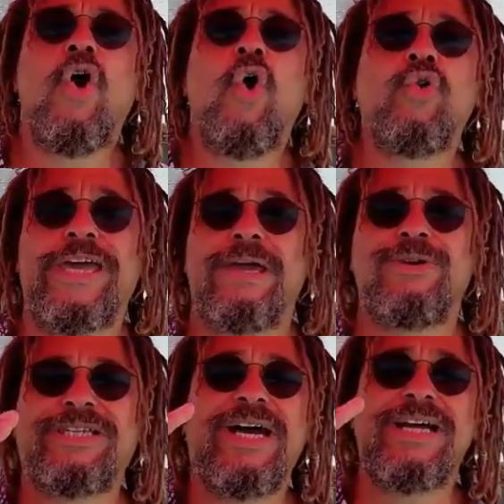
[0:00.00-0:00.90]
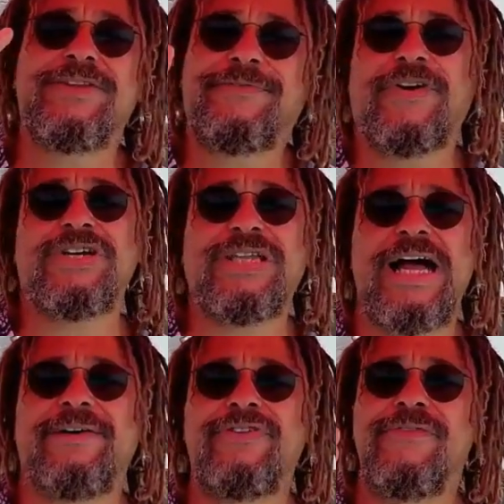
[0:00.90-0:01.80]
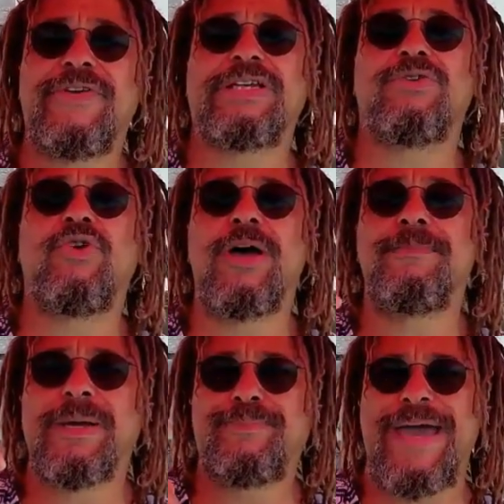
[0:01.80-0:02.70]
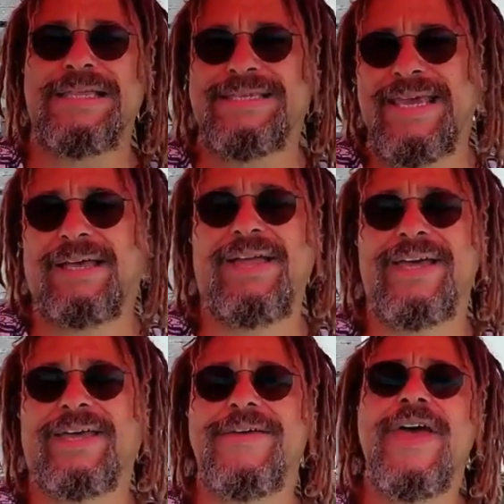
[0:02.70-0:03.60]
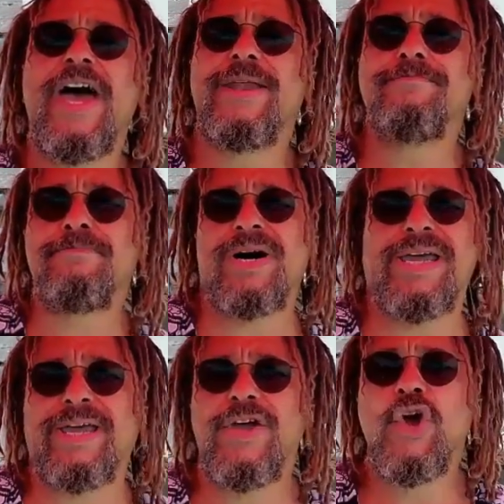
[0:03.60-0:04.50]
Okay, we started the first half of the video at Macbeth's Hillock in Murray,